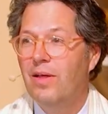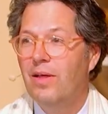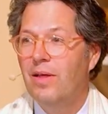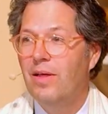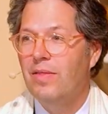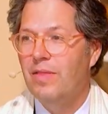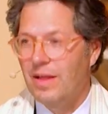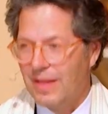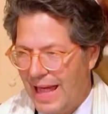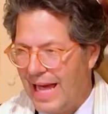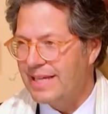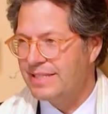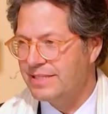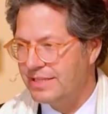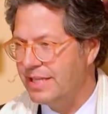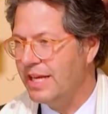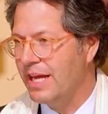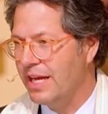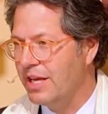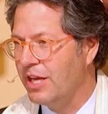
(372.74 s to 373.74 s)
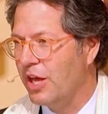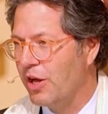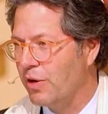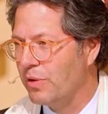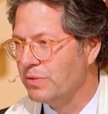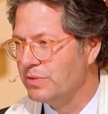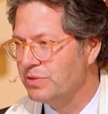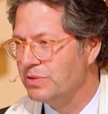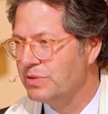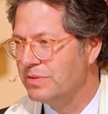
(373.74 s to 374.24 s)
the last 10
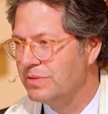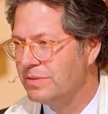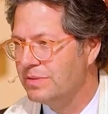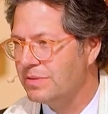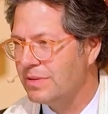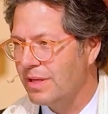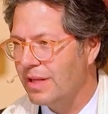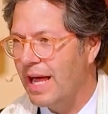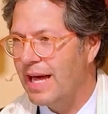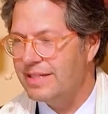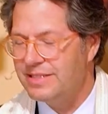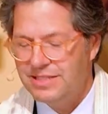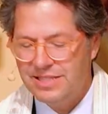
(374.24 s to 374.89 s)
years. The last